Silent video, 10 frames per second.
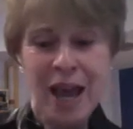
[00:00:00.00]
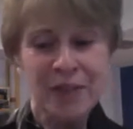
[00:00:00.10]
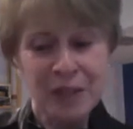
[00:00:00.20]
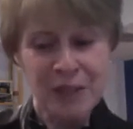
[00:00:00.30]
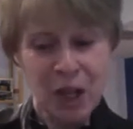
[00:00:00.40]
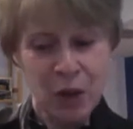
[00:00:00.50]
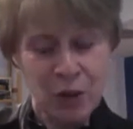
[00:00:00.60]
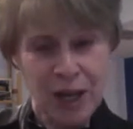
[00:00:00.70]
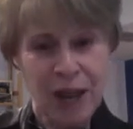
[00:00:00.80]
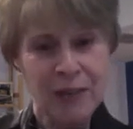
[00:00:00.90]
and then they
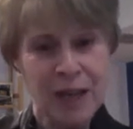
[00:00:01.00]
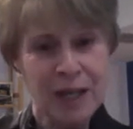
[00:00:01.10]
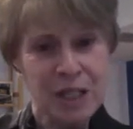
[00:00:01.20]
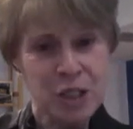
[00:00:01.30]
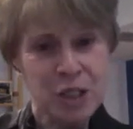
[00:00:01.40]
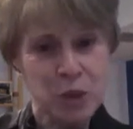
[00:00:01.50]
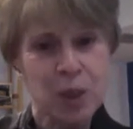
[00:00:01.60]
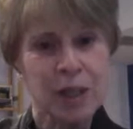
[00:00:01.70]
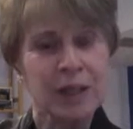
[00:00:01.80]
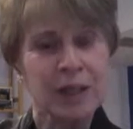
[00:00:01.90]
go down that list
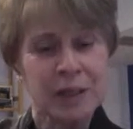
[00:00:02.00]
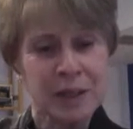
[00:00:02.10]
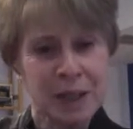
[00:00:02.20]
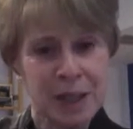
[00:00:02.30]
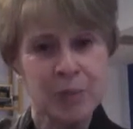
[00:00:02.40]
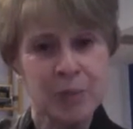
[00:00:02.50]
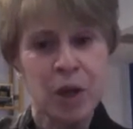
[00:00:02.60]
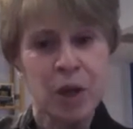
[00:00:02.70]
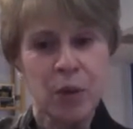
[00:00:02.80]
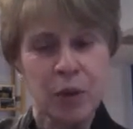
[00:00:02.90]
one at a time
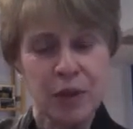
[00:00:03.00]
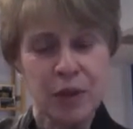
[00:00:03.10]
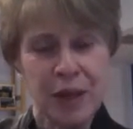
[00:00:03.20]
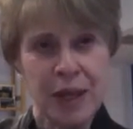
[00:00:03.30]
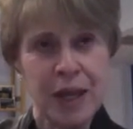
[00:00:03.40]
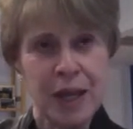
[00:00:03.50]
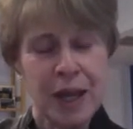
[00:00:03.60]
with the